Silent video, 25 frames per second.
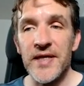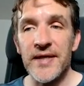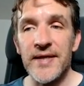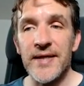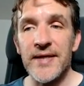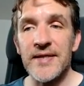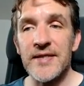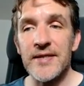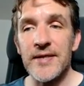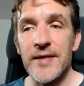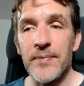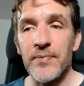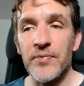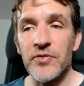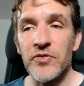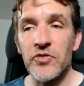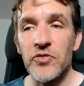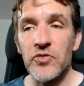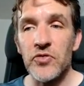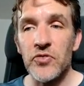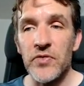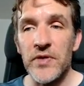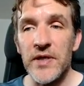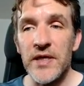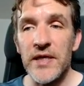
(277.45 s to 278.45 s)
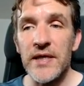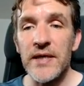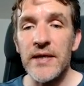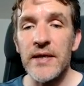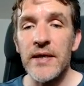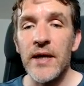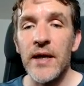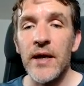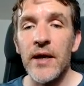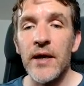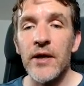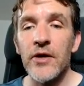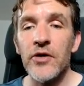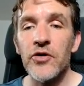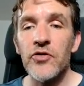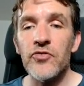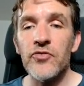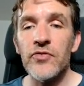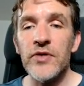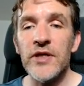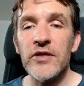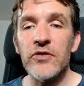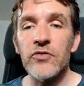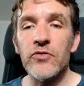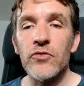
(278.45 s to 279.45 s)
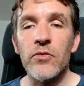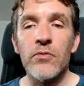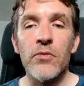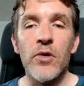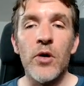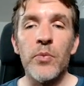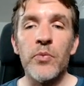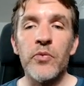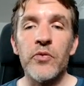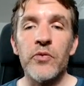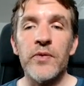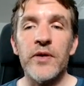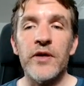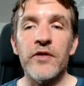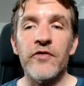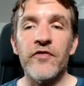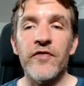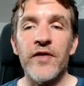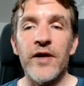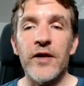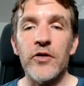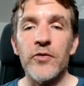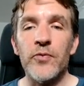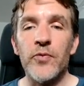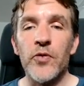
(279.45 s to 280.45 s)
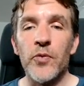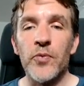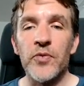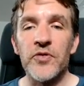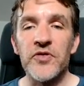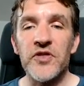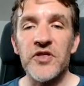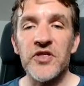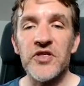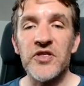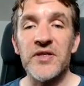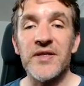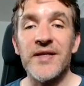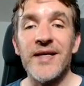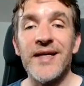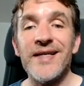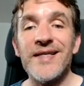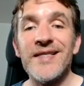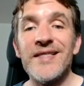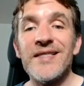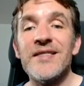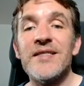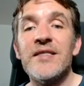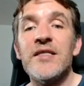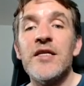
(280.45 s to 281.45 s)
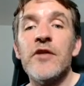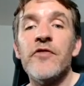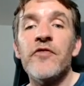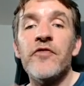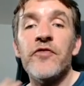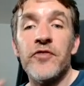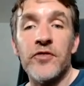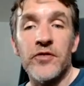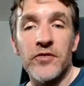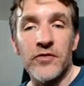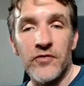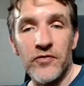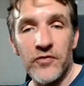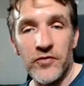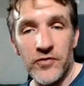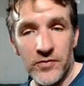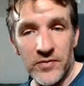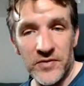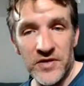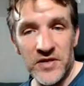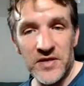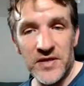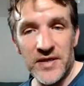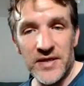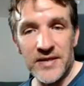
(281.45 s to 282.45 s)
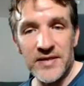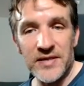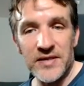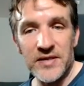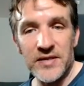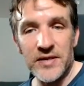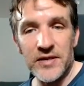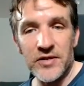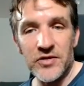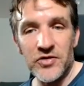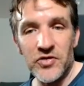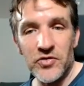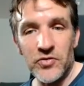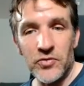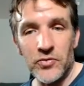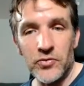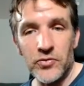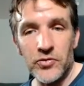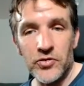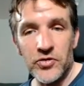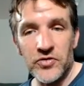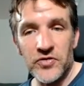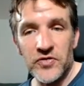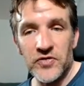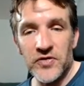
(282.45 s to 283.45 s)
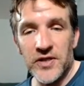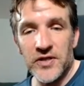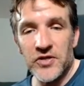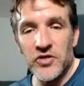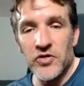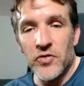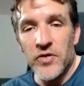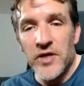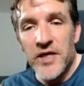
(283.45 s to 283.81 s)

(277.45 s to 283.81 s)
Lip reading: And then step 3, you need to come up with a value proposition that is different from these existing solutions.